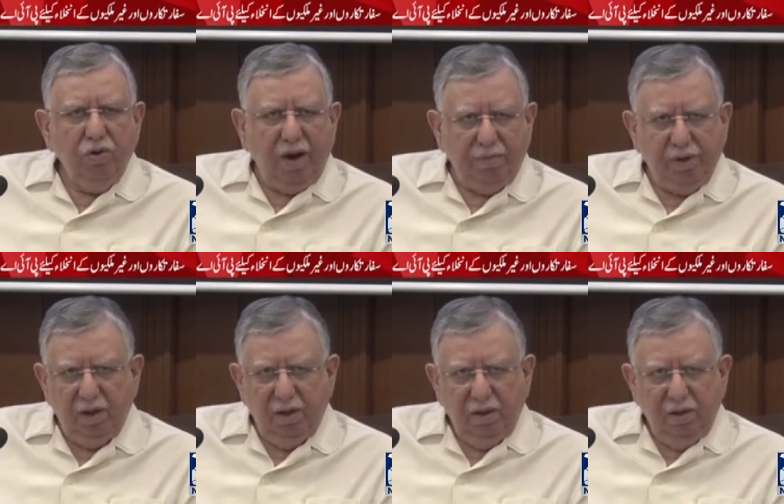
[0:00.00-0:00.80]
you happy.
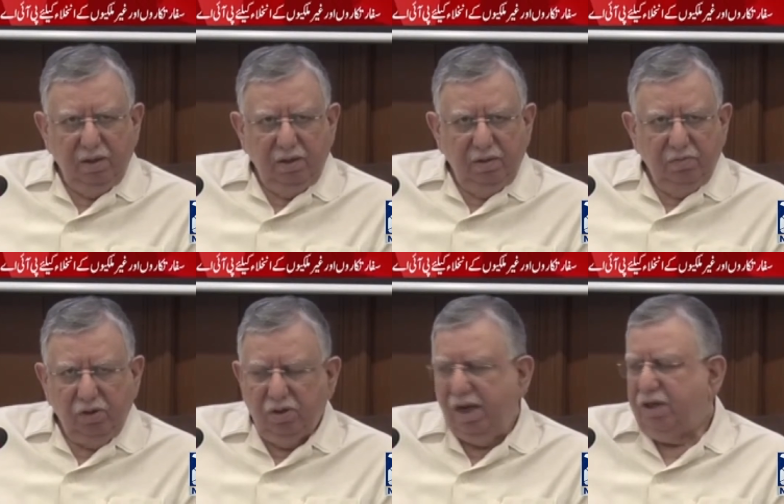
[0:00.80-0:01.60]

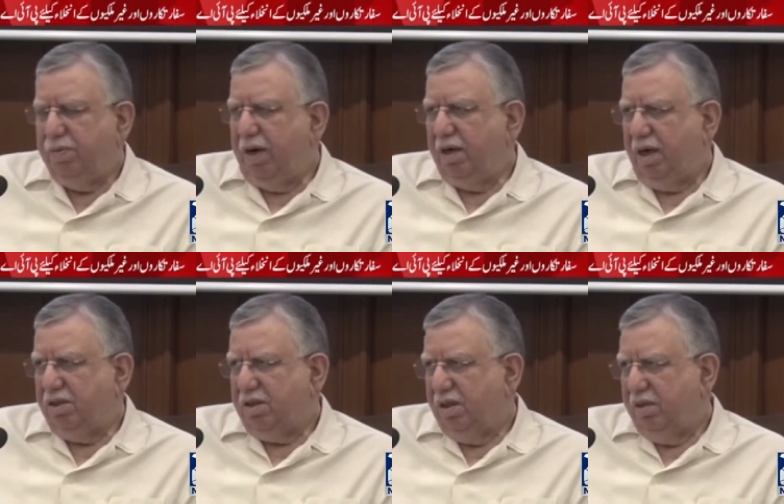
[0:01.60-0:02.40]
Because that's my
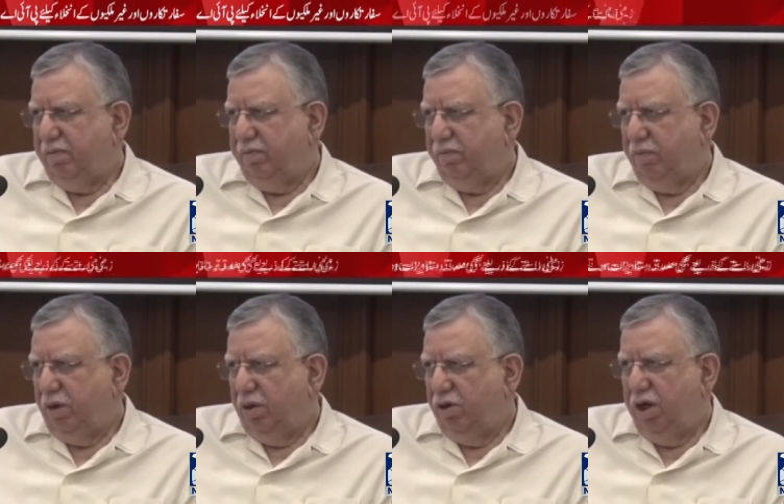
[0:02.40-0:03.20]
task,
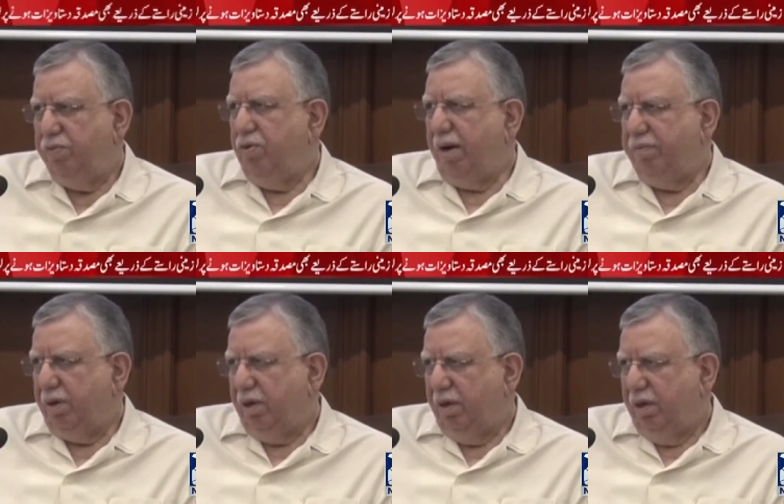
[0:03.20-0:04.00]
keep you happy.